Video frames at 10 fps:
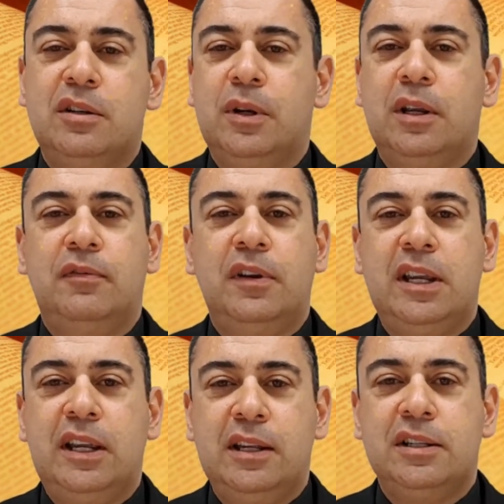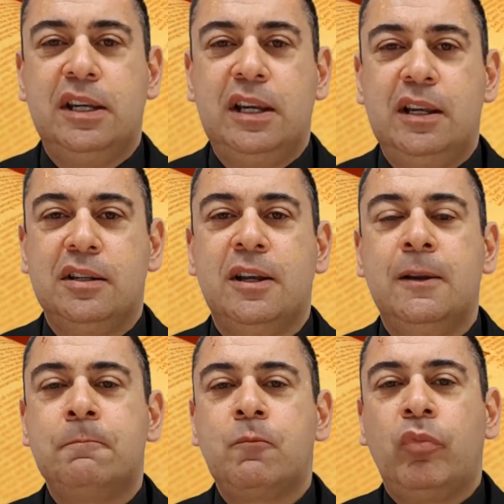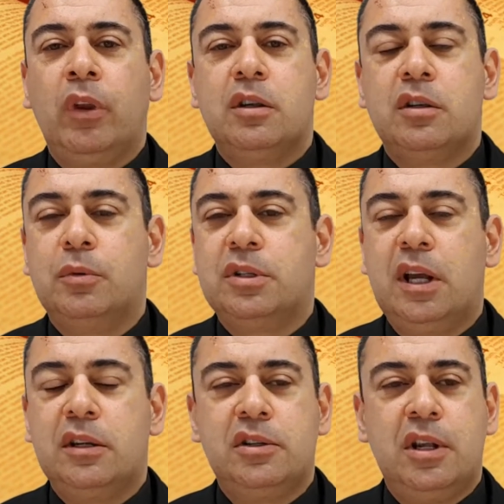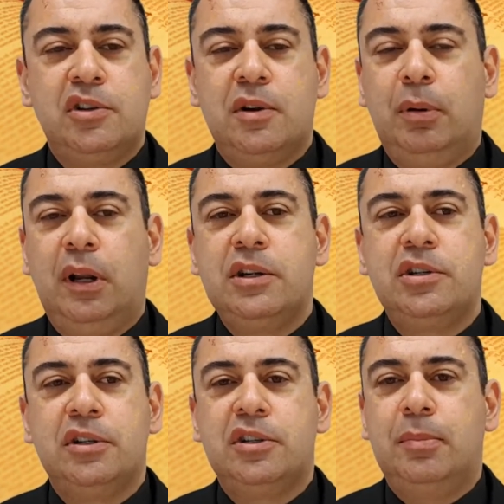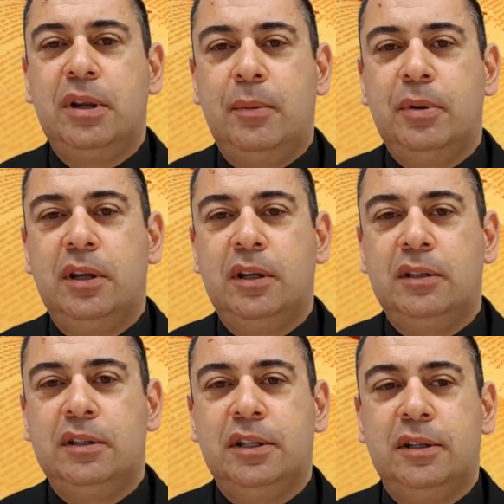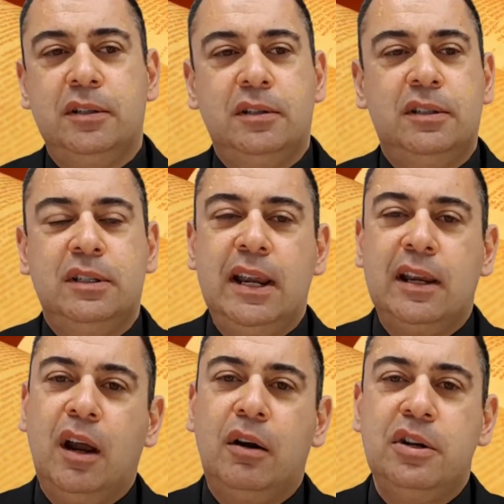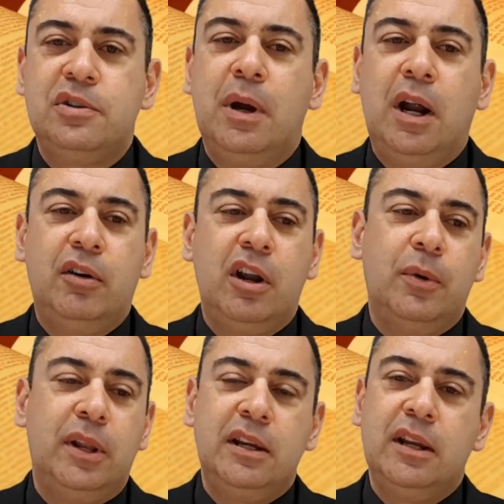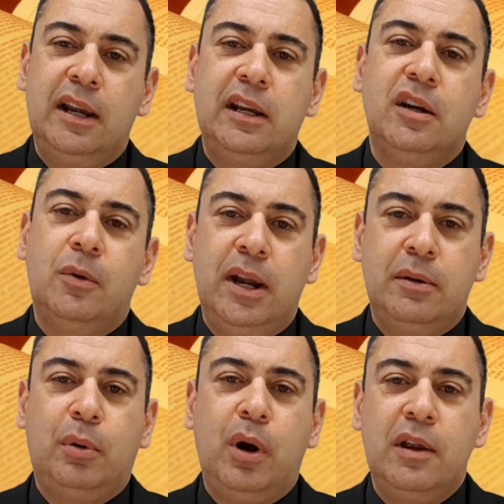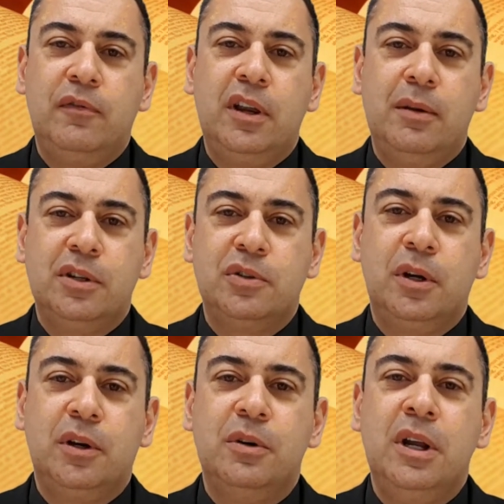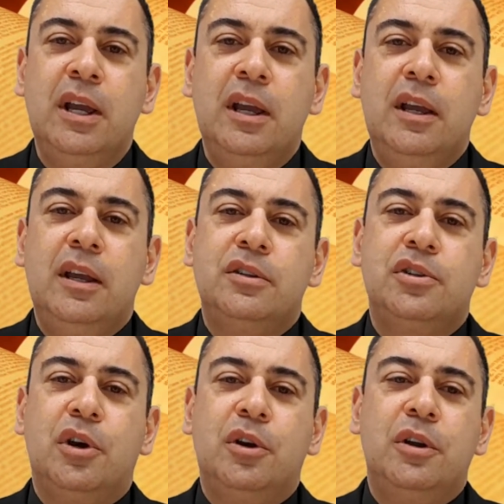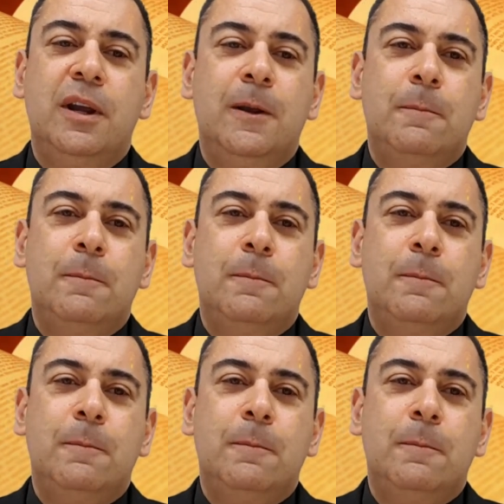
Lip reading: doing it for years and years. So it was such a pleasure to be able to encourage Mario and then go out and pray for him as well. So